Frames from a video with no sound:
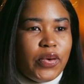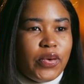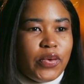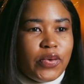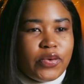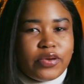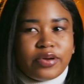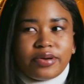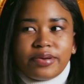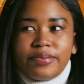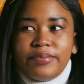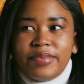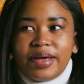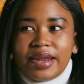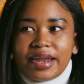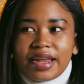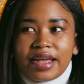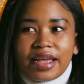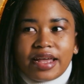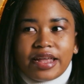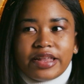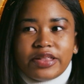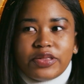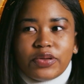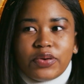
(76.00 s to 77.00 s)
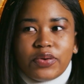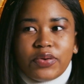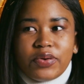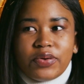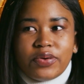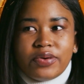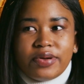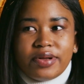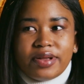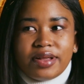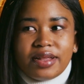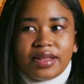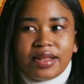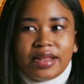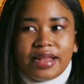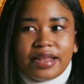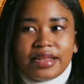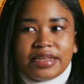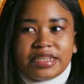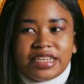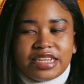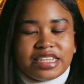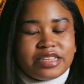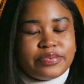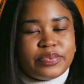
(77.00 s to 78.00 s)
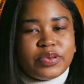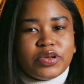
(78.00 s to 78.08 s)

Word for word: or maregeto just